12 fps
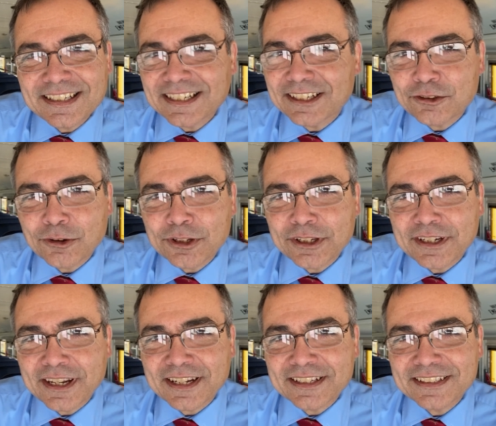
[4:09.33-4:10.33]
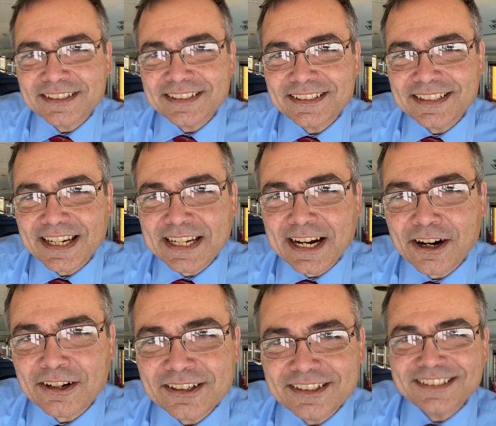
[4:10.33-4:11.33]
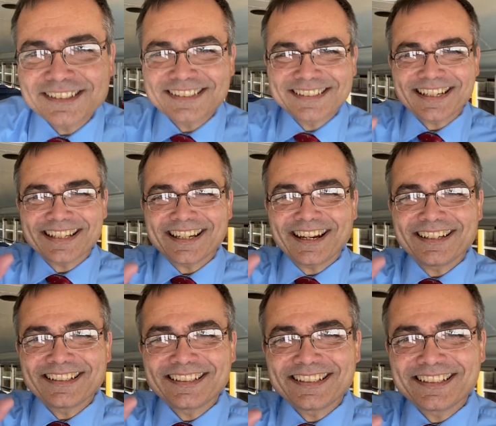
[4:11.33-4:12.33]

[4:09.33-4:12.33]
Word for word: Enjoy the day. Take care. Ta ta.